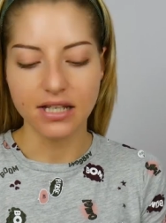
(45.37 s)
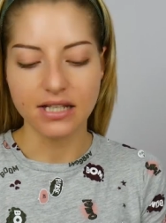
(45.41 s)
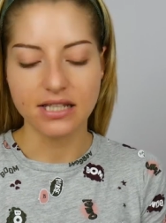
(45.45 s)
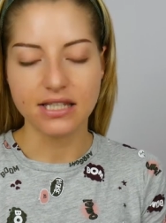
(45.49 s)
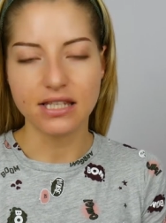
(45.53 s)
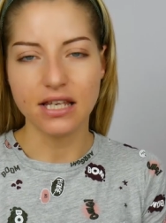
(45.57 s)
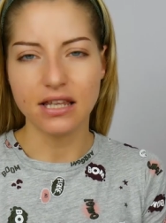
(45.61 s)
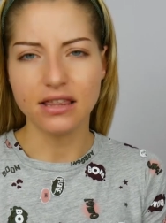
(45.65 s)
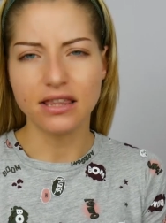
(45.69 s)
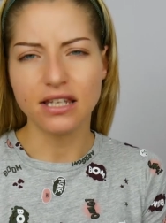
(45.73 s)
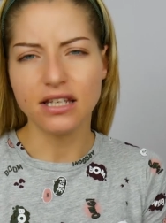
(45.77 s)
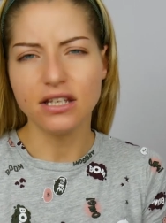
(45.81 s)
It's
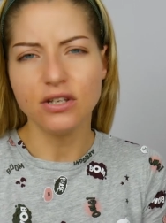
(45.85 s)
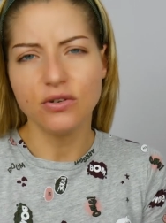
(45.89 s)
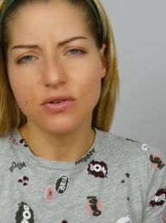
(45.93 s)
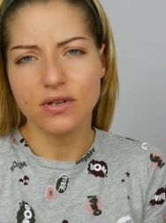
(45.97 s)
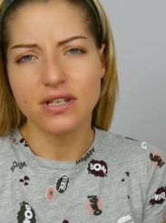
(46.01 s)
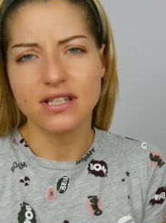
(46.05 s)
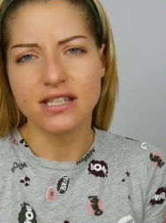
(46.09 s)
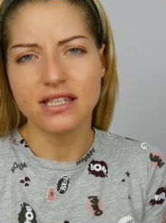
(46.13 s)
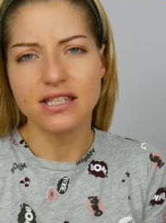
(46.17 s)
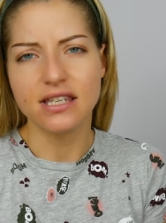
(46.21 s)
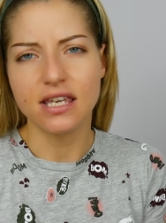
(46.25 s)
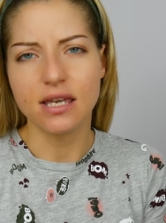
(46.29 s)
something you
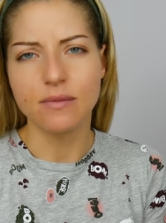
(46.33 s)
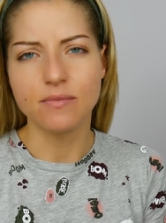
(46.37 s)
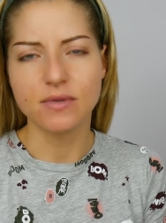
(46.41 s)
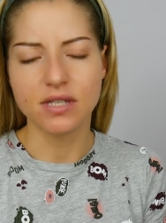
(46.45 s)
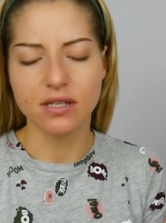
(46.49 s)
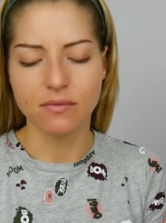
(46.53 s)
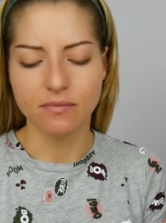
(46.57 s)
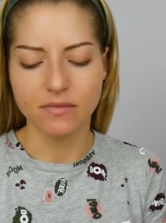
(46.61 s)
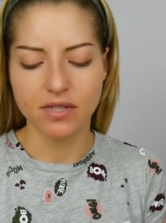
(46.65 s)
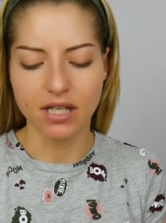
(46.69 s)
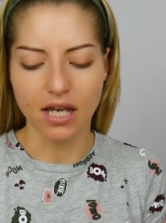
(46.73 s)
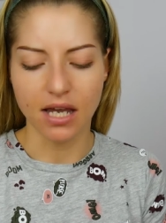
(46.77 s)
can skip
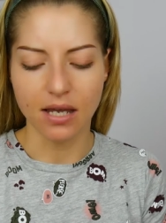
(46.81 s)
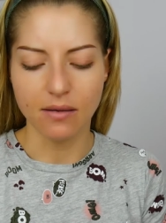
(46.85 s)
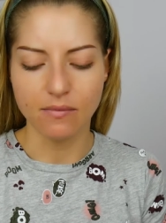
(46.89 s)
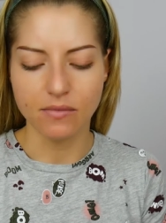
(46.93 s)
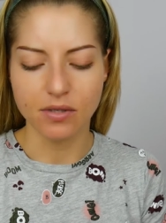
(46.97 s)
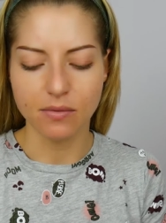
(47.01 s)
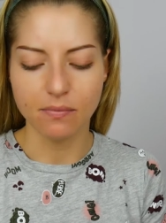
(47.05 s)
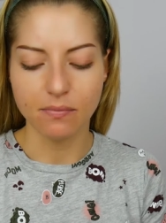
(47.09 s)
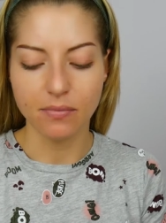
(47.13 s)
sometimes,